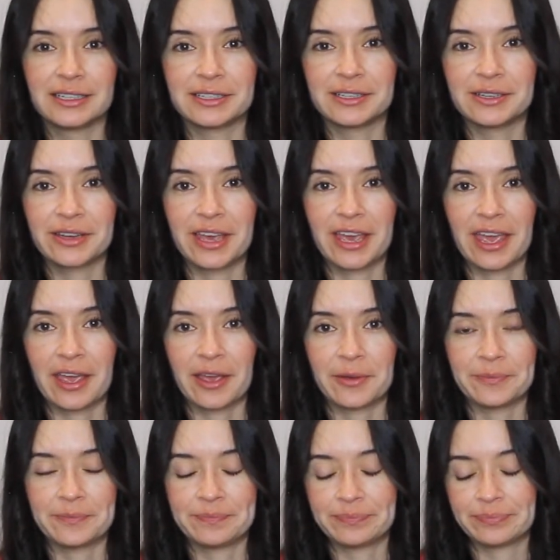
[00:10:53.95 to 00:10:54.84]

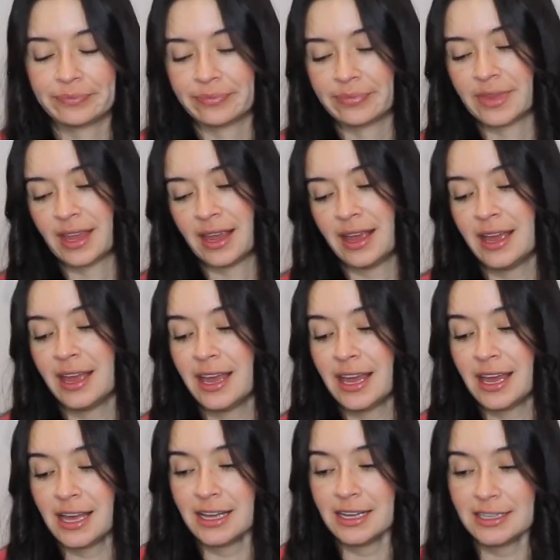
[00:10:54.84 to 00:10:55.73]
Okay,
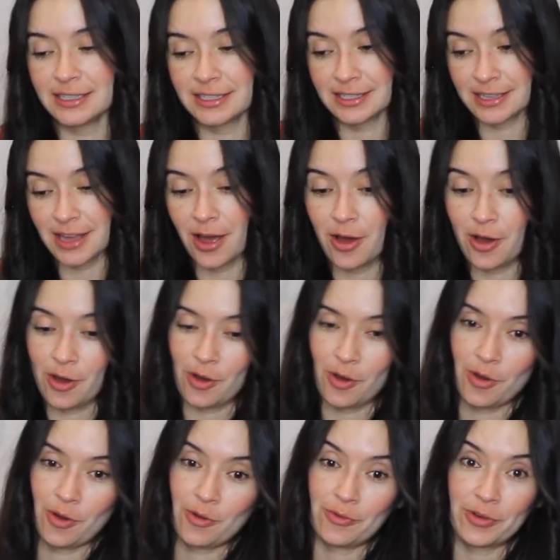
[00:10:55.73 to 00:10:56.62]

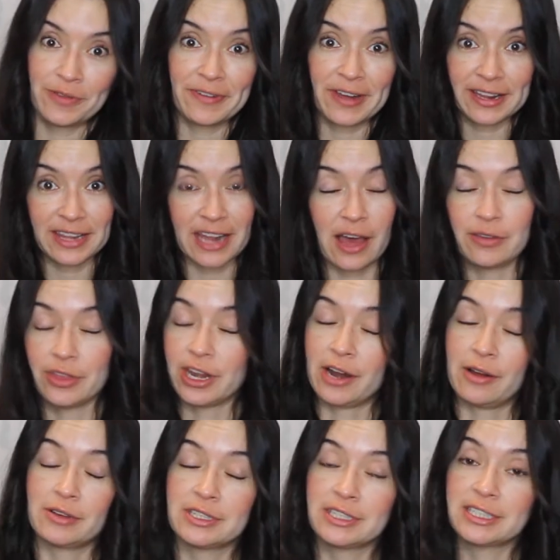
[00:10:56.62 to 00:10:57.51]
so we find out that
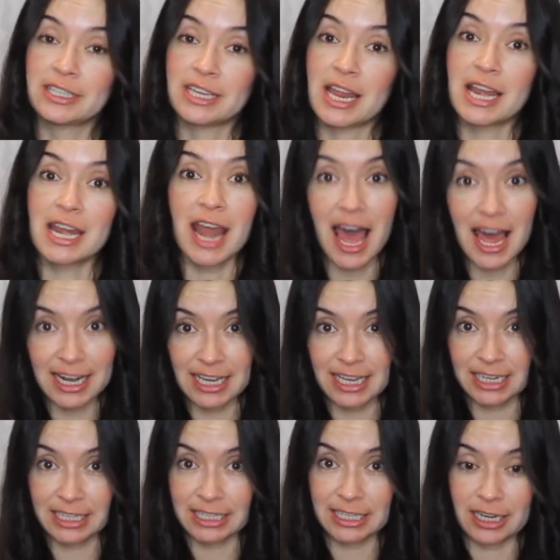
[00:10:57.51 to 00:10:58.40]
I was not
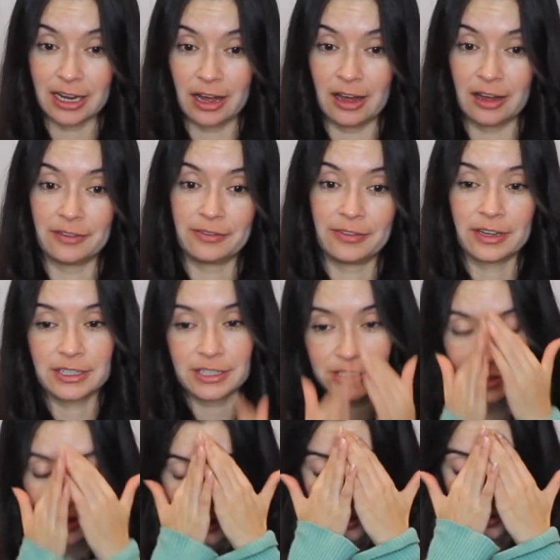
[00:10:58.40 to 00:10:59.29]
eating enough,
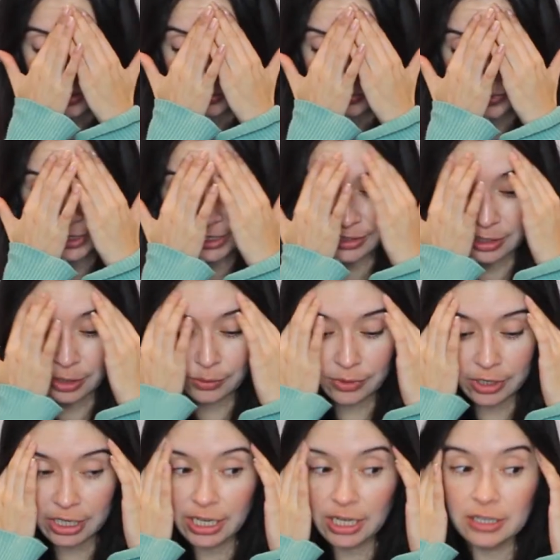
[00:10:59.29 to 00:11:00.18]
so we started
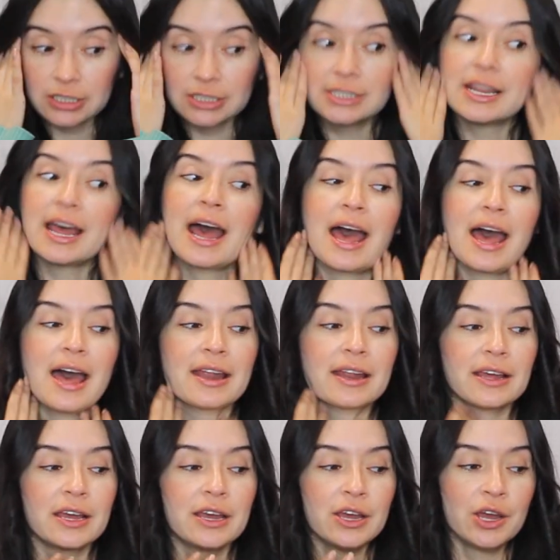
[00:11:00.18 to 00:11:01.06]
working on that.